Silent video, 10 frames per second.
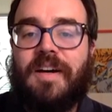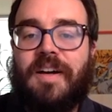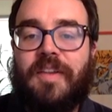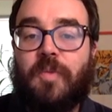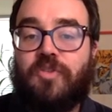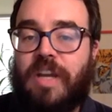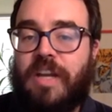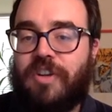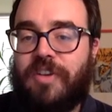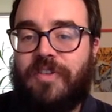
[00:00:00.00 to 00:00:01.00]
uh, those
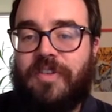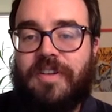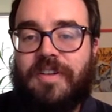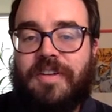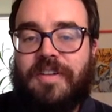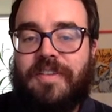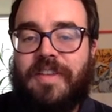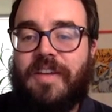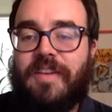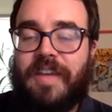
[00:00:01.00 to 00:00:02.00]
changes
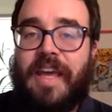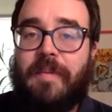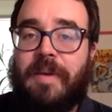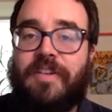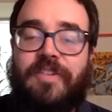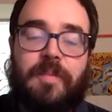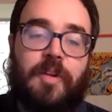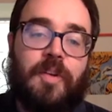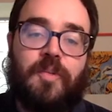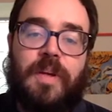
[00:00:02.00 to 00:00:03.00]
that, that came in in
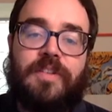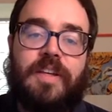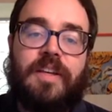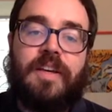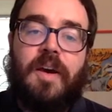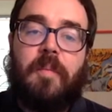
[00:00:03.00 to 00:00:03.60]
C20,